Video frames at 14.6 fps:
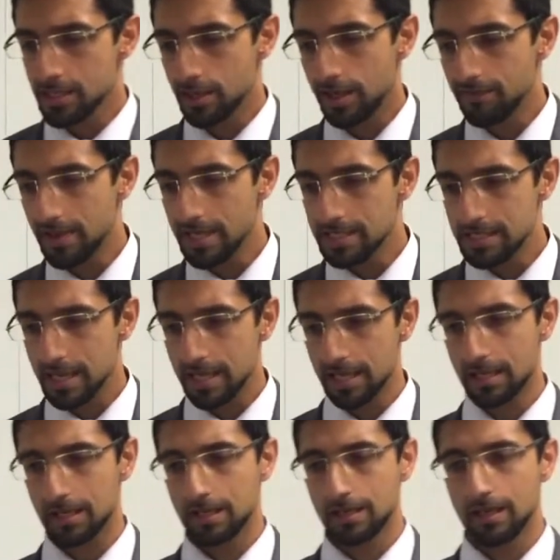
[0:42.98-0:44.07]
So if I
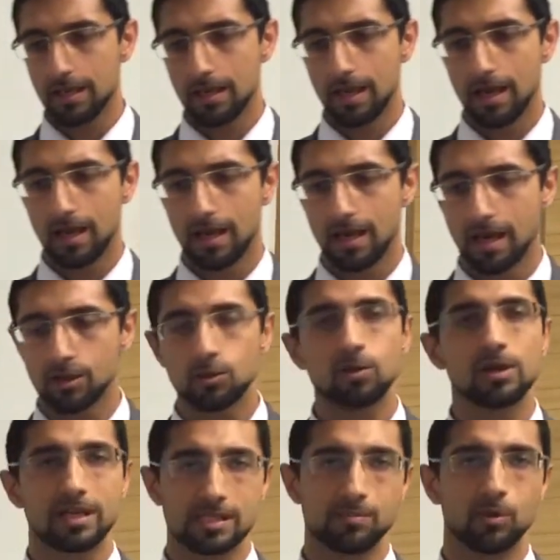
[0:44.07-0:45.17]
take
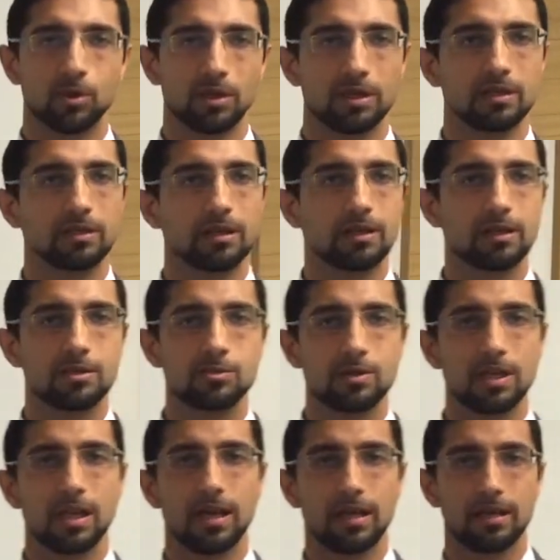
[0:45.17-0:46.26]
an oil exporter, a
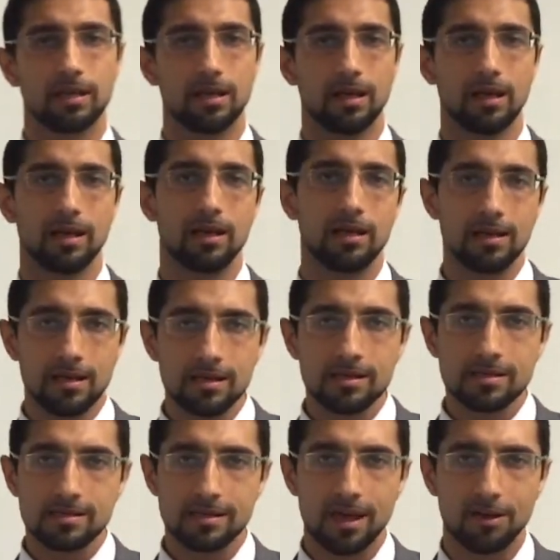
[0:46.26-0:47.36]
country like
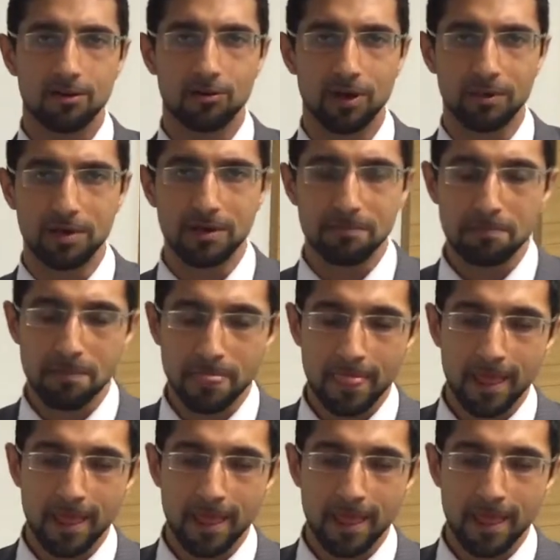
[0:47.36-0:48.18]
Saudi Arabia,